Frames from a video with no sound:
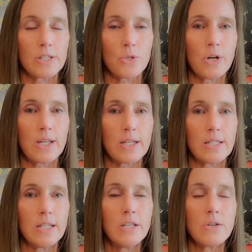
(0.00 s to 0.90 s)
The story
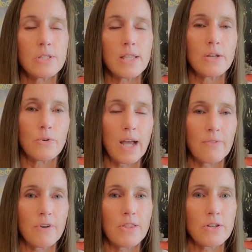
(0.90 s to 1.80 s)
continues, and the
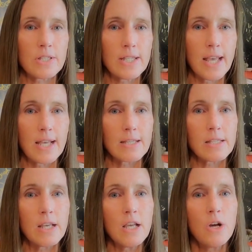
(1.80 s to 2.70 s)
grandfather
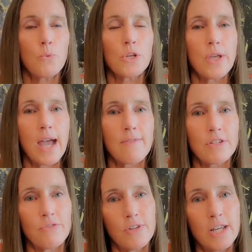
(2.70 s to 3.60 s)
says, well, you have
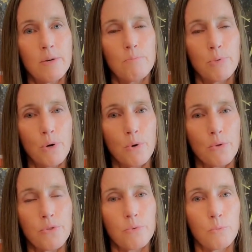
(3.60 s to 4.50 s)
to feed
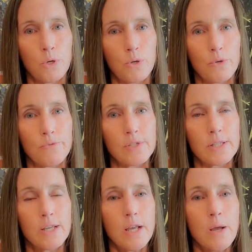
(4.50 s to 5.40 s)
both wolves,